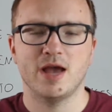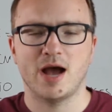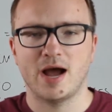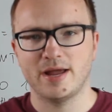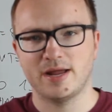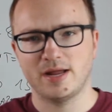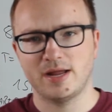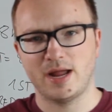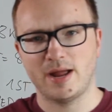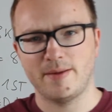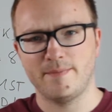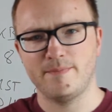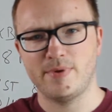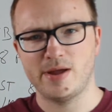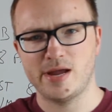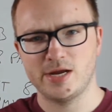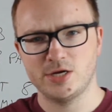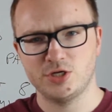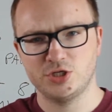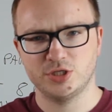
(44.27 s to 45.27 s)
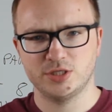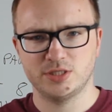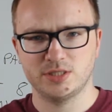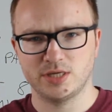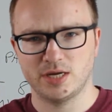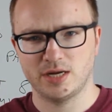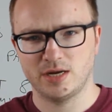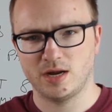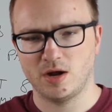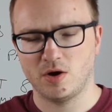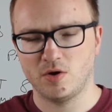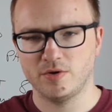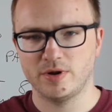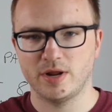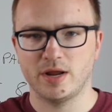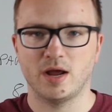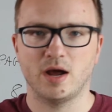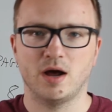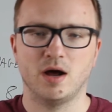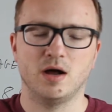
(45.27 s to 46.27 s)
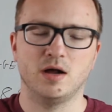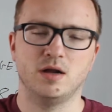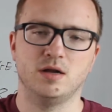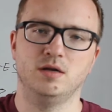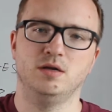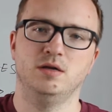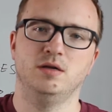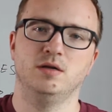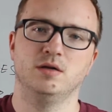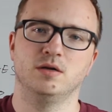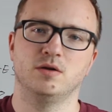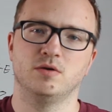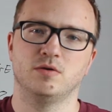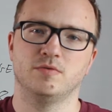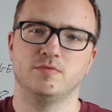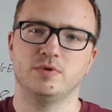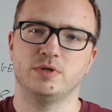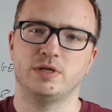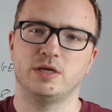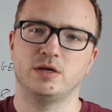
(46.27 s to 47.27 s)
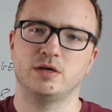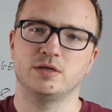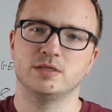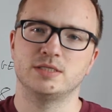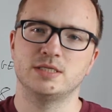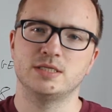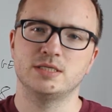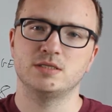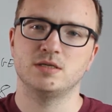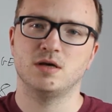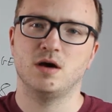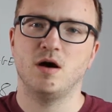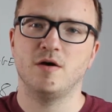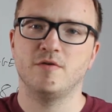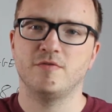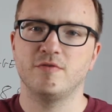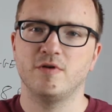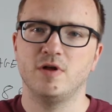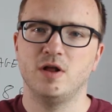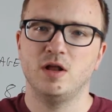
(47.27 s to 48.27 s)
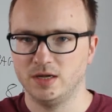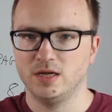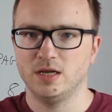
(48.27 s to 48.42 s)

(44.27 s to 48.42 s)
IAM pages and how they are, what they consist of,